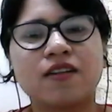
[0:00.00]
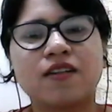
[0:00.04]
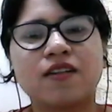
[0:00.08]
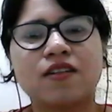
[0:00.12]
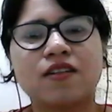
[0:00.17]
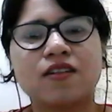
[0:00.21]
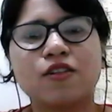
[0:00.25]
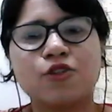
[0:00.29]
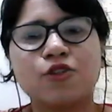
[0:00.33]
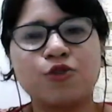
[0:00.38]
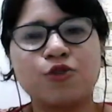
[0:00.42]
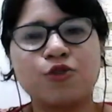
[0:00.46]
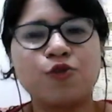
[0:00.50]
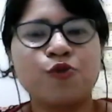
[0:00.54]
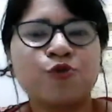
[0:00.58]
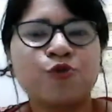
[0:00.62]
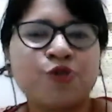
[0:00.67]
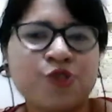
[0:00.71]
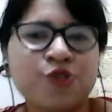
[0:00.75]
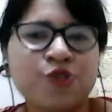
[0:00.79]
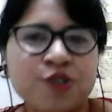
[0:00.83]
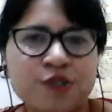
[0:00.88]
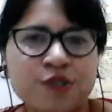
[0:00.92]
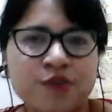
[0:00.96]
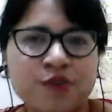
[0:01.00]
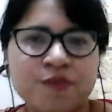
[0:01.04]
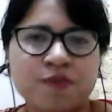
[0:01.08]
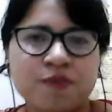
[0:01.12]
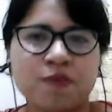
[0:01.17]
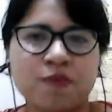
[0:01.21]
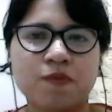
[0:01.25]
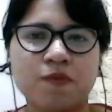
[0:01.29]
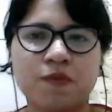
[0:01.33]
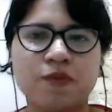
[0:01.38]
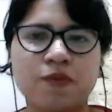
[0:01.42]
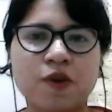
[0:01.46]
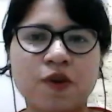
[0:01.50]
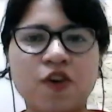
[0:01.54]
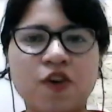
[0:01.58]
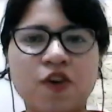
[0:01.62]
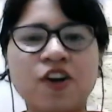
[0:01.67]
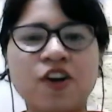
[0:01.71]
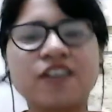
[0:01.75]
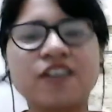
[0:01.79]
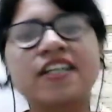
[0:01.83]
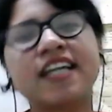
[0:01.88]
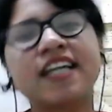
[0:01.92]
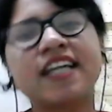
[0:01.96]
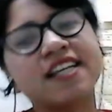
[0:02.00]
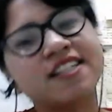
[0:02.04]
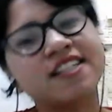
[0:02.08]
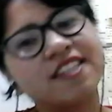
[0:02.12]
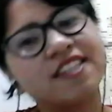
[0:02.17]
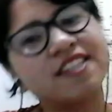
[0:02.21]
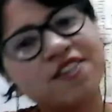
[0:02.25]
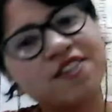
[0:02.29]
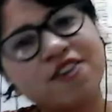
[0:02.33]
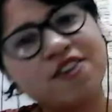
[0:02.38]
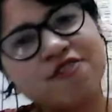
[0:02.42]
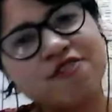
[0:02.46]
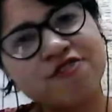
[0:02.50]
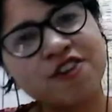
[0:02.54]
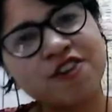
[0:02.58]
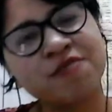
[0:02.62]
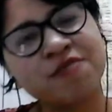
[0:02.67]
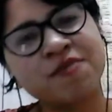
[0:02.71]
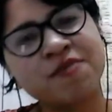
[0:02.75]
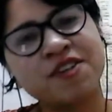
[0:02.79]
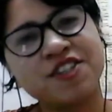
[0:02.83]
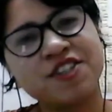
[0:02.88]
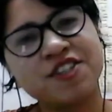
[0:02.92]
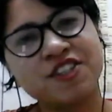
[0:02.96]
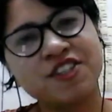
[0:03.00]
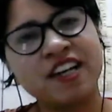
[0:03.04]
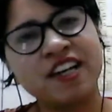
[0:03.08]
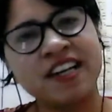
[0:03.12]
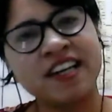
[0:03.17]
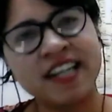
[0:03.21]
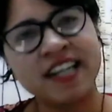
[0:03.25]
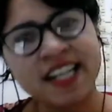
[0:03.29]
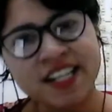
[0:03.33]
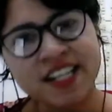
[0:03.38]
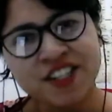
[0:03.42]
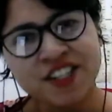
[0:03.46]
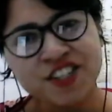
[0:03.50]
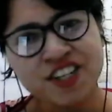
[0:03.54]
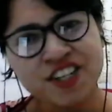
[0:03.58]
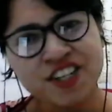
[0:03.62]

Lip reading: suits or cases of commercial nature